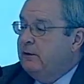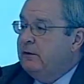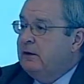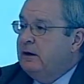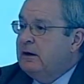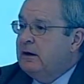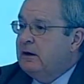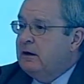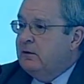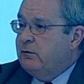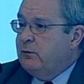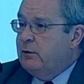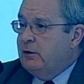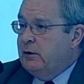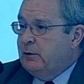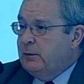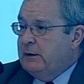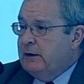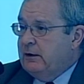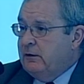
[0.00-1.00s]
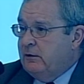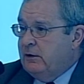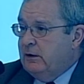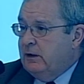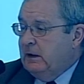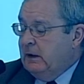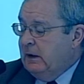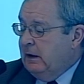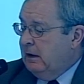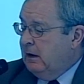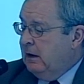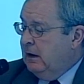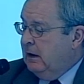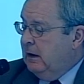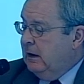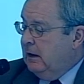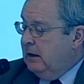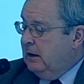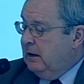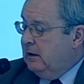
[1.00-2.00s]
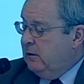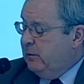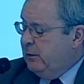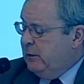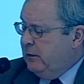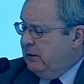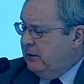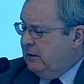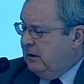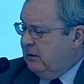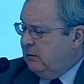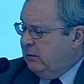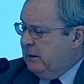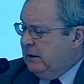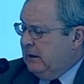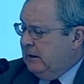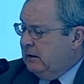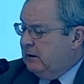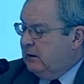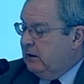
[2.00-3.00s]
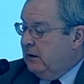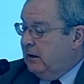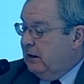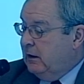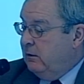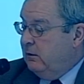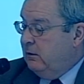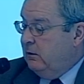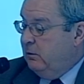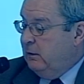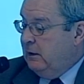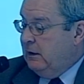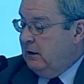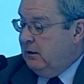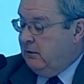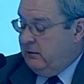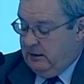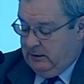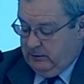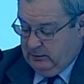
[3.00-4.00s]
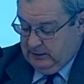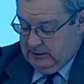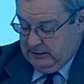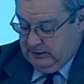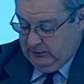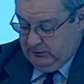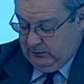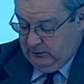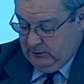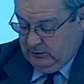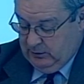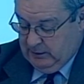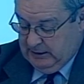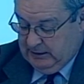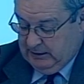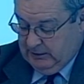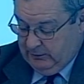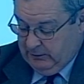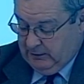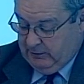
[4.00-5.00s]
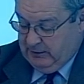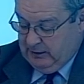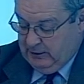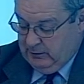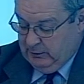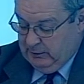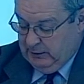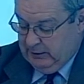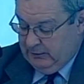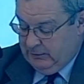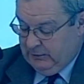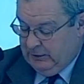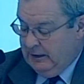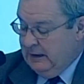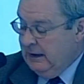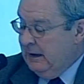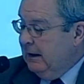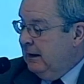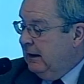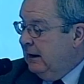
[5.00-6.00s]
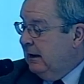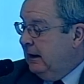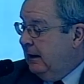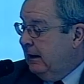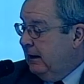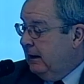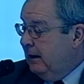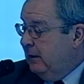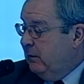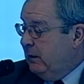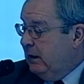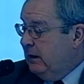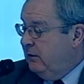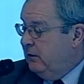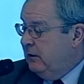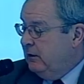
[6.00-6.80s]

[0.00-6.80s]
I think, of workplace learning. And the point I'd make there, and you may agree with this or you may disagree with this, is that